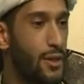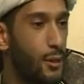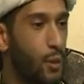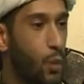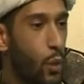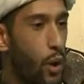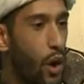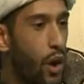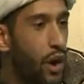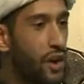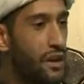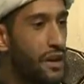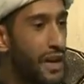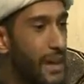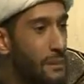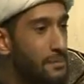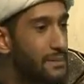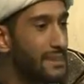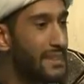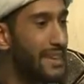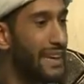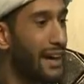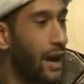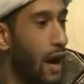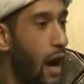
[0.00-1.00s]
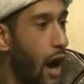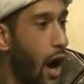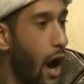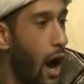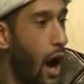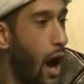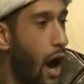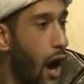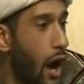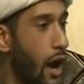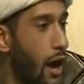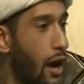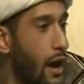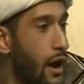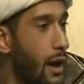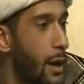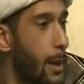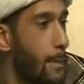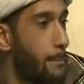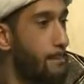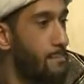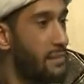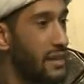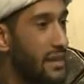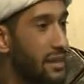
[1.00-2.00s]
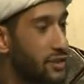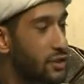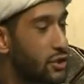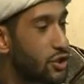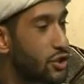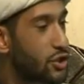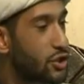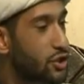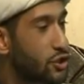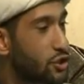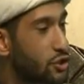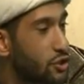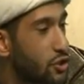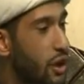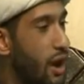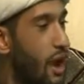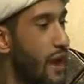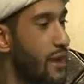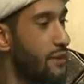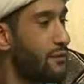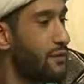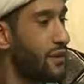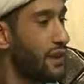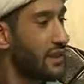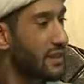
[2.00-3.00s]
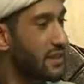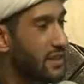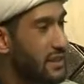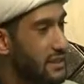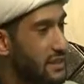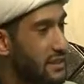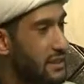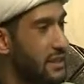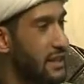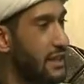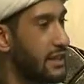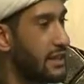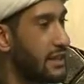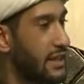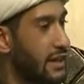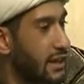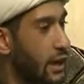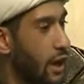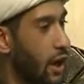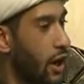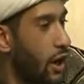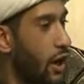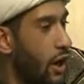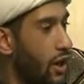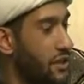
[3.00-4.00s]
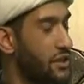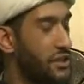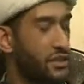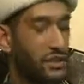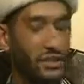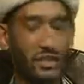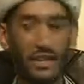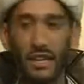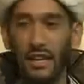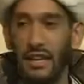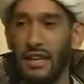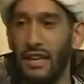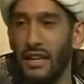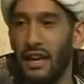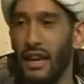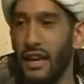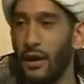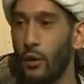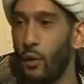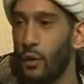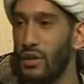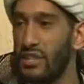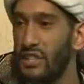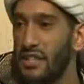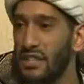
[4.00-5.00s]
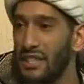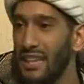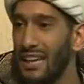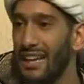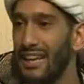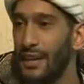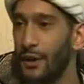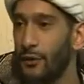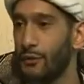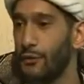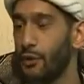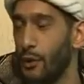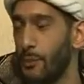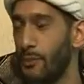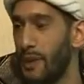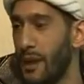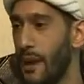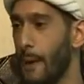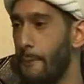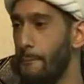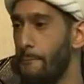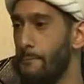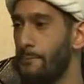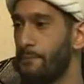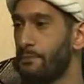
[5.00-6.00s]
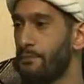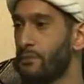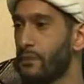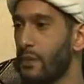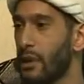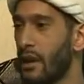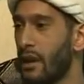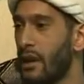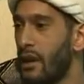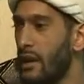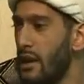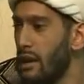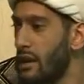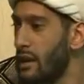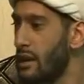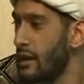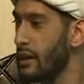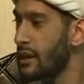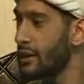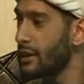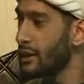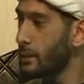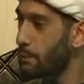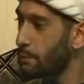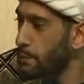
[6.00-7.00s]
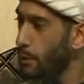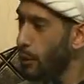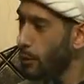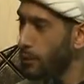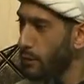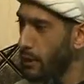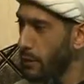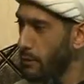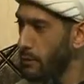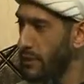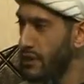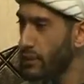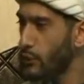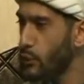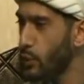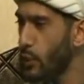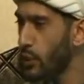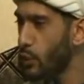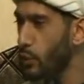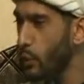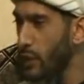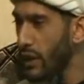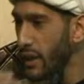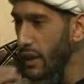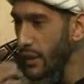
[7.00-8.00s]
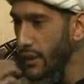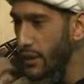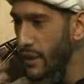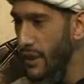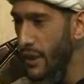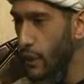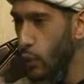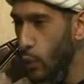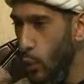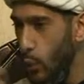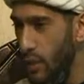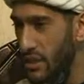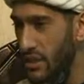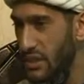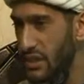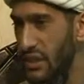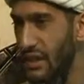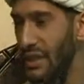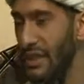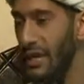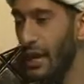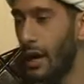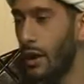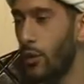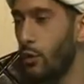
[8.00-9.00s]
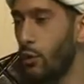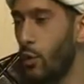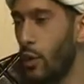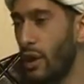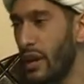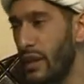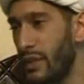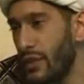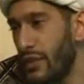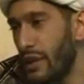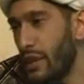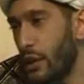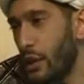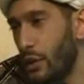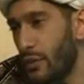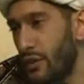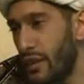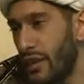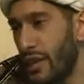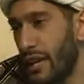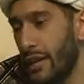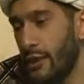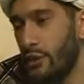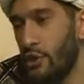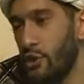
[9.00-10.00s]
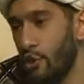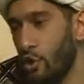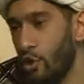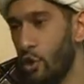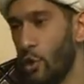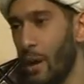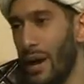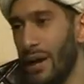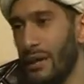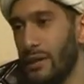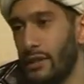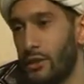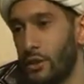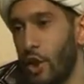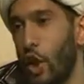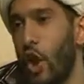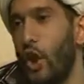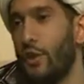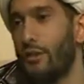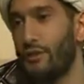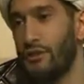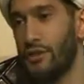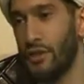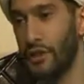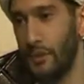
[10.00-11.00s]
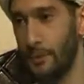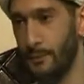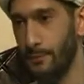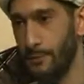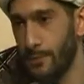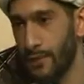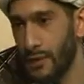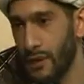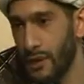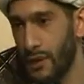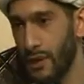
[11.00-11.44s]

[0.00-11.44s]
The word ibtigha means striving, seeking earnestly a wasila from Him. The problem is, when we think wasila, we think of it in two ways, often.